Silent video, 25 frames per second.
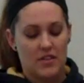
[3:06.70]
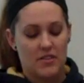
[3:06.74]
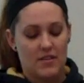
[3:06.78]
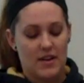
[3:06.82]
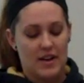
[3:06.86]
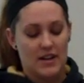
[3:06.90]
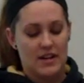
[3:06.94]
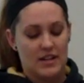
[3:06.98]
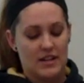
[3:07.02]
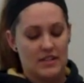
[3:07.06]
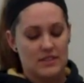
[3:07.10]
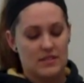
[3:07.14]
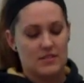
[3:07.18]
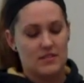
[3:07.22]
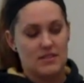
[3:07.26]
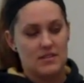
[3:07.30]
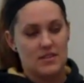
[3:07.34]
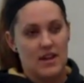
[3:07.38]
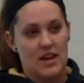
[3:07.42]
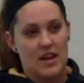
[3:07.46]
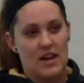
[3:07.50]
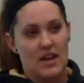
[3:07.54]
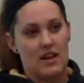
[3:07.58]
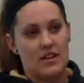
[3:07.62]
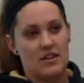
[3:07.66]

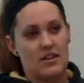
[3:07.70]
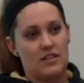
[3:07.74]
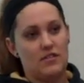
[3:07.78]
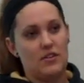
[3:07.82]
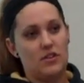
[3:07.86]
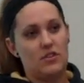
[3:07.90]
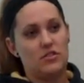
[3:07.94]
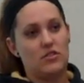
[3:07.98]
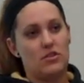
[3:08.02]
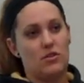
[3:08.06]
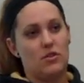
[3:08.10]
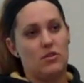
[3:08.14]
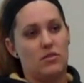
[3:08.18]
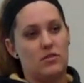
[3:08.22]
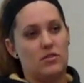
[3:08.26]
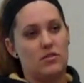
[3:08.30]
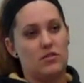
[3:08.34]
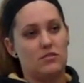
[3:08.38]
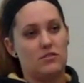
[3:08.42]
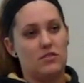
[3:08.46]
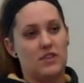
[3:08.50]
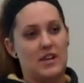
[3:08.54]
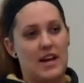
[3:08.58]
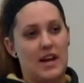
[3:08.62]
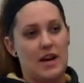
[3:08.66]
arthritis, and if you don't
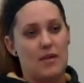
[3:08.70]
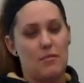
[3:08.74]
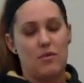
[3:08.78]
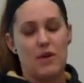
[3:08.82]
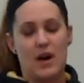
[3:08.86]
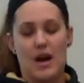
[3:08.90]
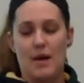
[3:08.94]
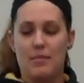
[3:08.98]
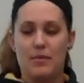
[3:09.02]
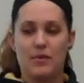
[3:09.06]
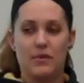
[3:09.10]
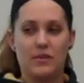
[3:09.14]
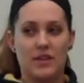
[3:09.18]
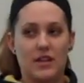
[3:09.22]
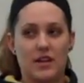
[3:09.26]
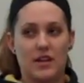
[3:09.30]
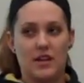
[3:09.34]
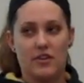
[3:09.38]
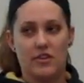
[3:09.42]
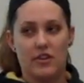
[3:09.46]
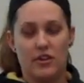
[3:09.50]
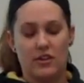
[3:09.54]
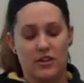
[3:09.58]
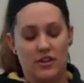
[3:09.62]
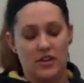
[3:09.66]
rehab
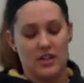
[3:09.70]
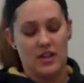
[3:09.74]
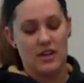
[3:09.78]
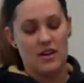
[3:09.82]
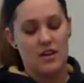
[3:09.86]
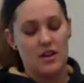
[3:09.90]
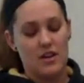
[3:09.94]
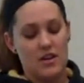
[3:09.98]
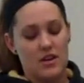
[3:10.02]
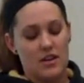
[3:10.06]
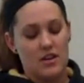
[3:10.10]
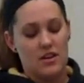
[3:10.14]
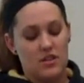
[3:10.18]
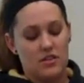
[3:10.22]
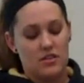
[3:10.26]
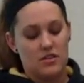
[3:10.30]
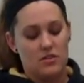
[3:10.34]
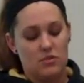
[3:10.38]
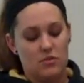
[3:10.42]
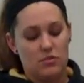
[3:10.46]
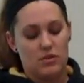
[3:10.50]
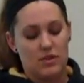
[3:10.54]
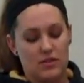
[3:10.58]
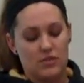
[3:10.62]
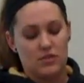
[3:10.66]
properly and early,
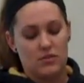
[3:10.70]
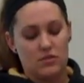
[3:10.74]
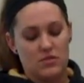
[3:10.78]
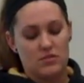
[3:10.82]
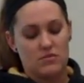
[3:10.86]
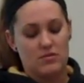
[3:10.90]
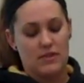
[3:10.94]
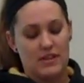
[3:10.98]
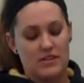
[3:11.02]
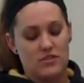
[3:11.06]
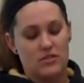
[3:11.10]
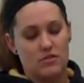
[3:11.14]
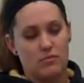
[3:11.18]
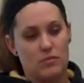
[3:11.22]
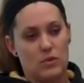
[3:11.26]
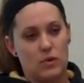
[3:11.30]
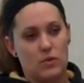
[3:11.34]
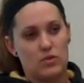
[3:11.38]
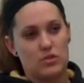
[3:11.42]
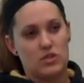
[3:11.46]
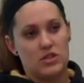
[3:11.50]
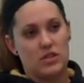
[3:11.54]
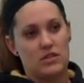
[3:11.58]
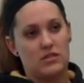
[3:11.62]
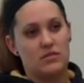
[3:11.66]
you can lose range of
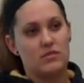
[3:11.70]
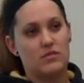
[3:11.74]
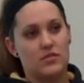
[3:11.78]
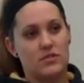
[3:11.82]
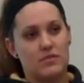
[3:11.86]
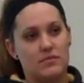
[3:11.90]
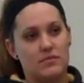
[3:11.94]
motion.